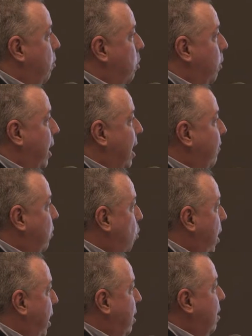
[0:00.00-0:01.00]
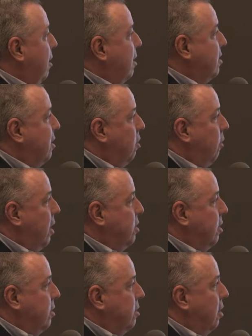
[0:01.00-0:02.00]
when we have the weight
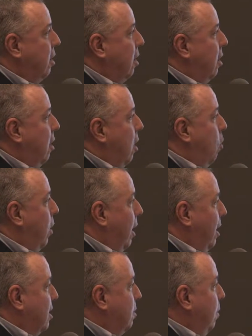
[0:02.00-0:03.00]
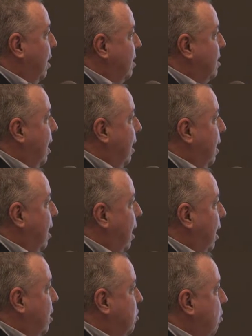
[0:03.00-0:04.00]
considerations and what it needs to be to stay in a
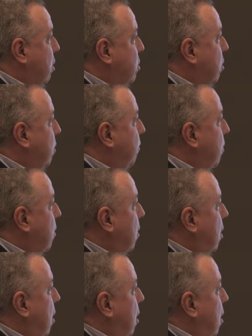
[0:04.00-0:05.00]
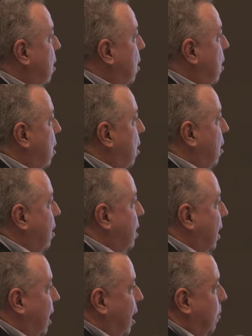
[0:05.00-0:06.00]
chelate structure. The
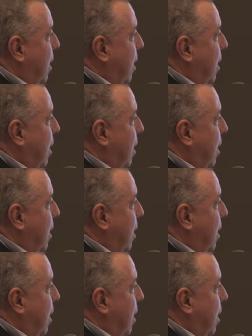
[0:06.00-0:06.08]
ligand